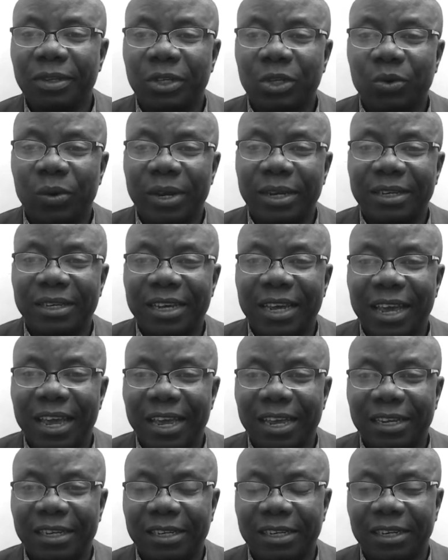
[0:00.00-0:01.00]

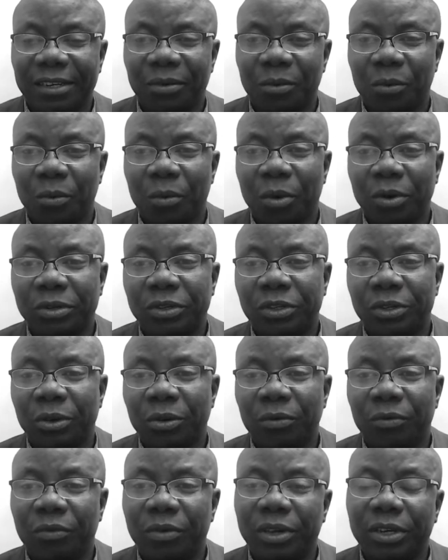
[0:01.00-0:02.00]
2018. What's
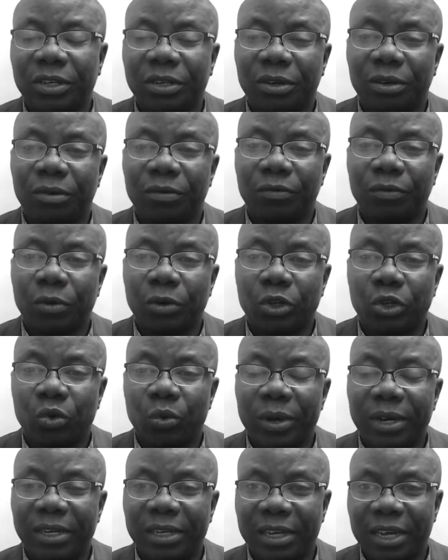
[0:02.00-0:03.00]
your vision for
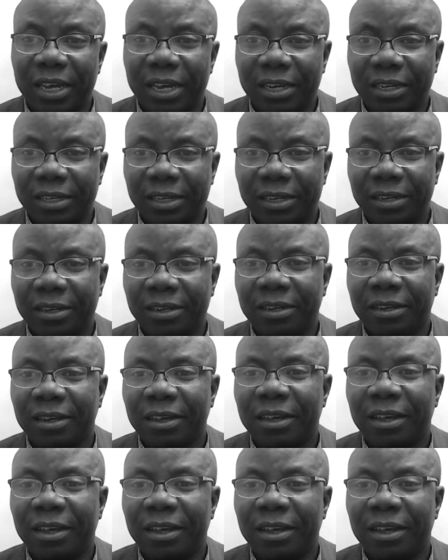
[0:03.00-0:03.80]
2018?